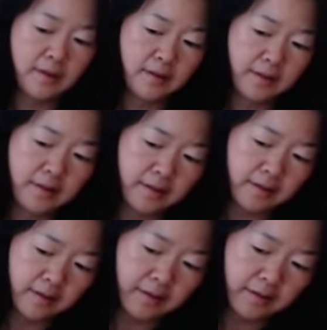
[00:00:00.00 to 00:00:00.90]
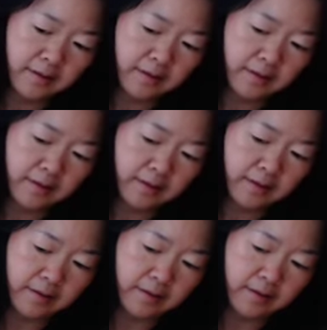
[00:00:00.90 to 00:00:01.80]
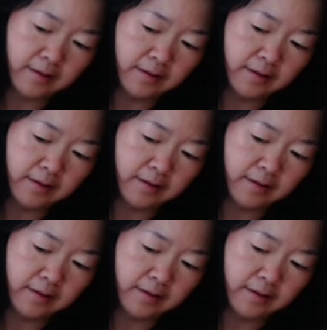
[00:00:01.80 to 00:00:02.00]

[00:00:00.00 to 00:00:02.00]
Nobody speaks.